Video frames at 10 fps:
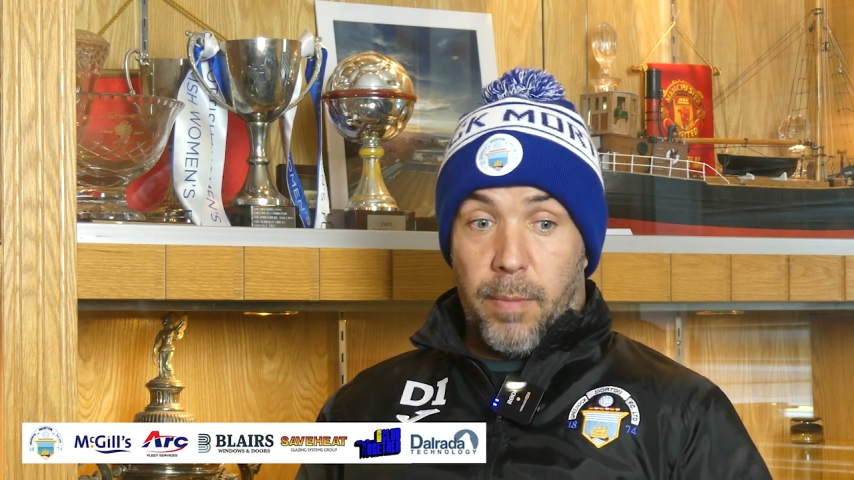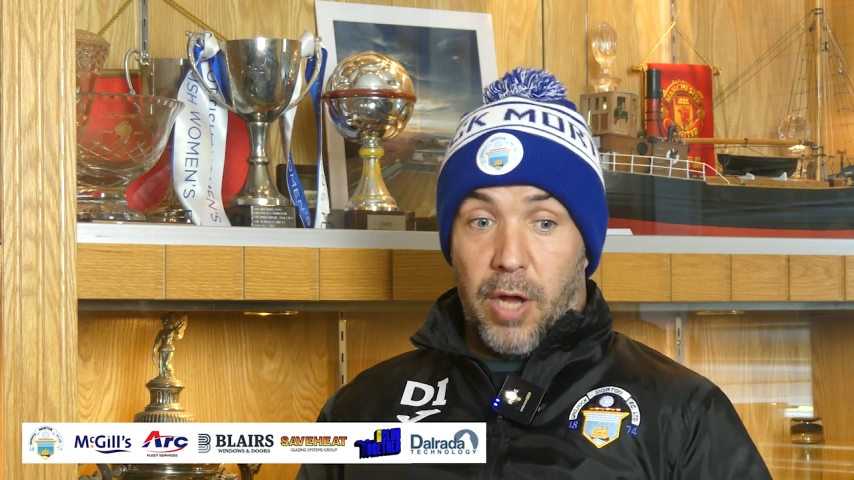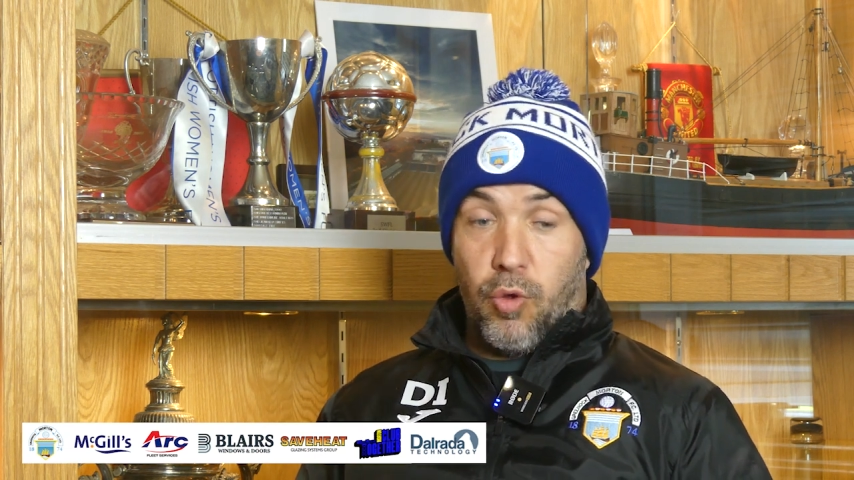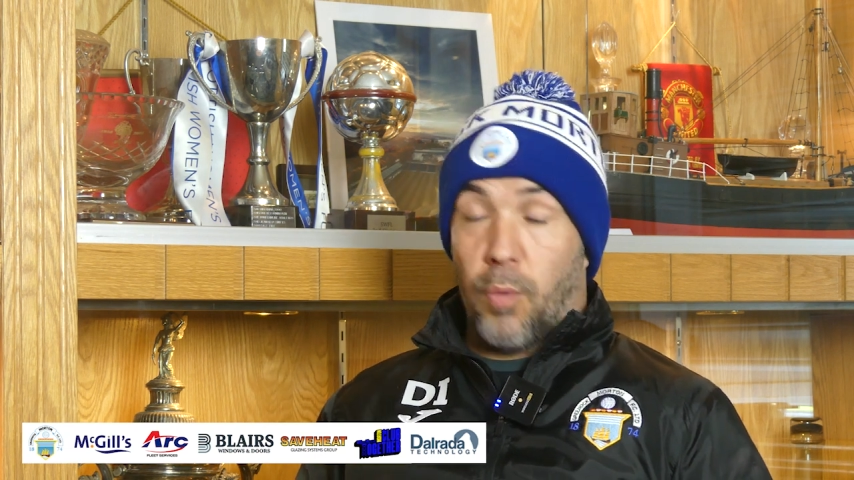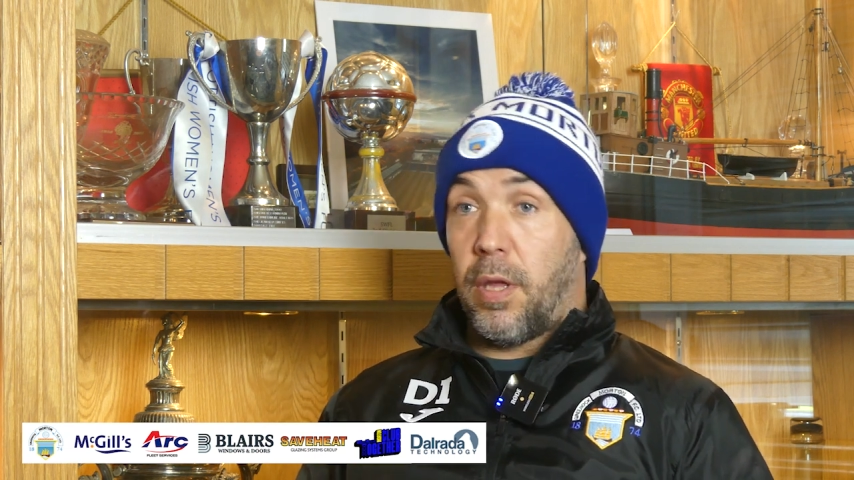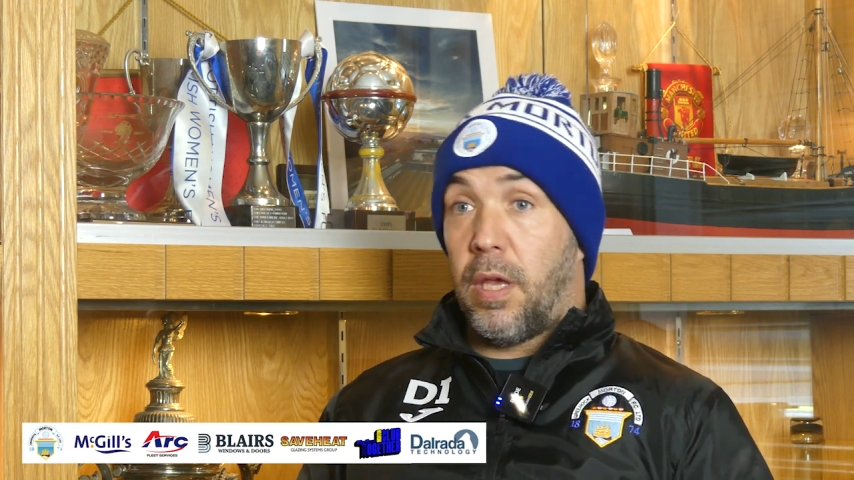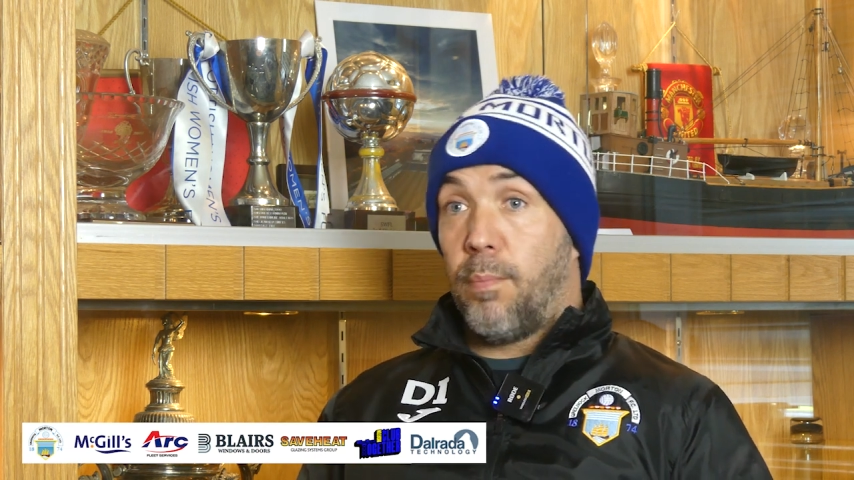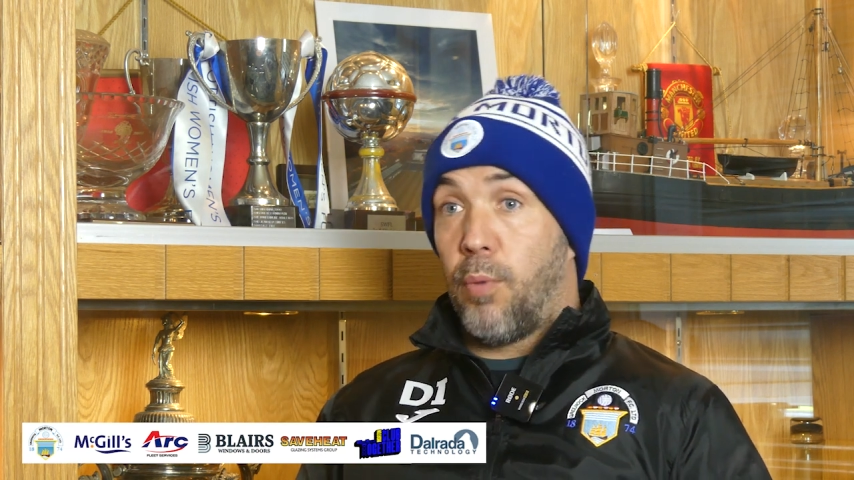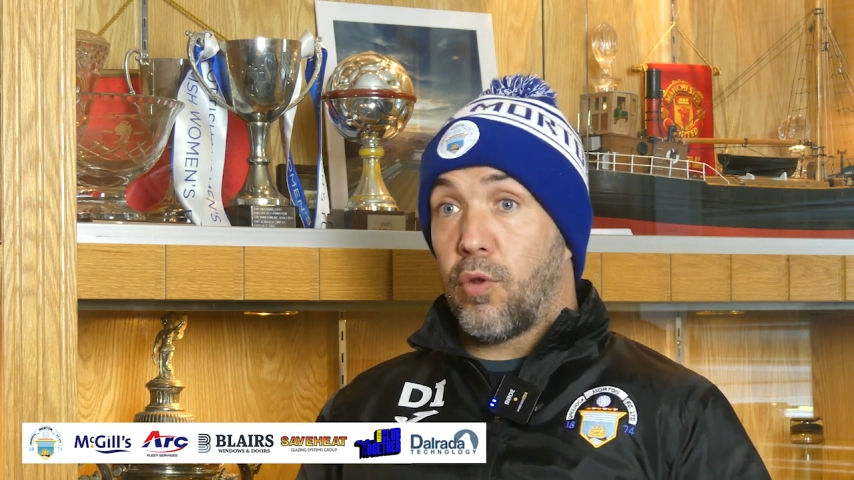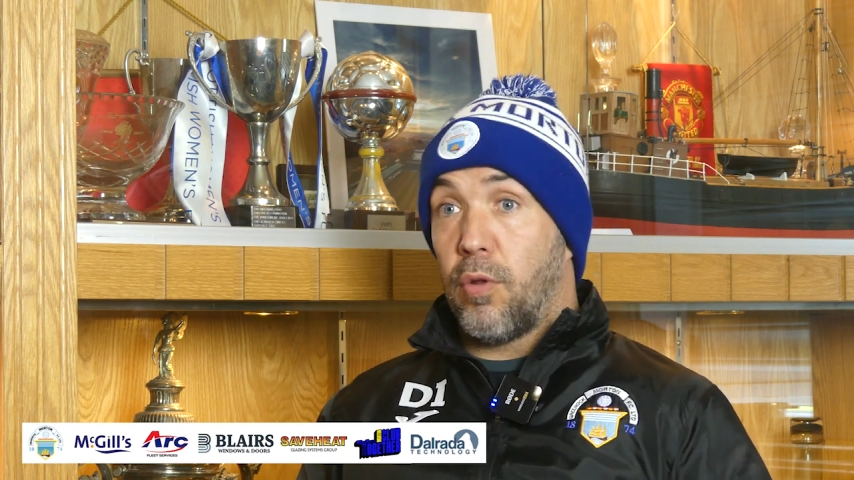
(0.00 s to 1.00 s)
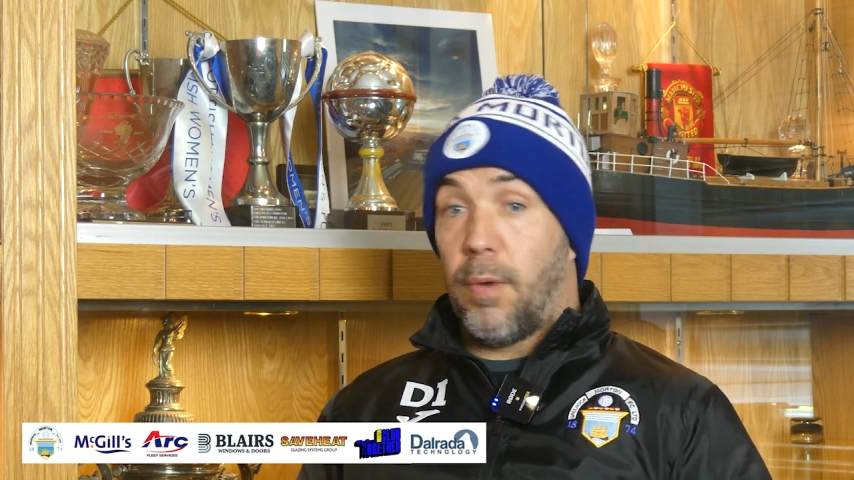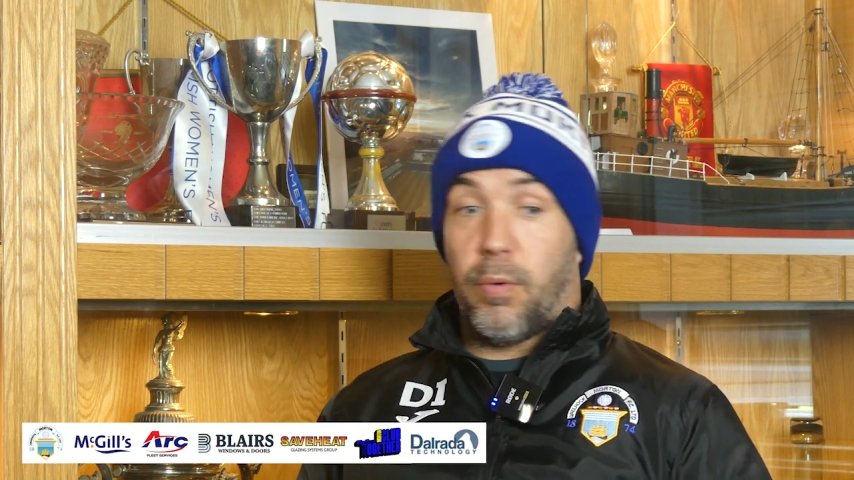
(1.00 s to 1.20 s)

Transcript: my job's to keep pushing them.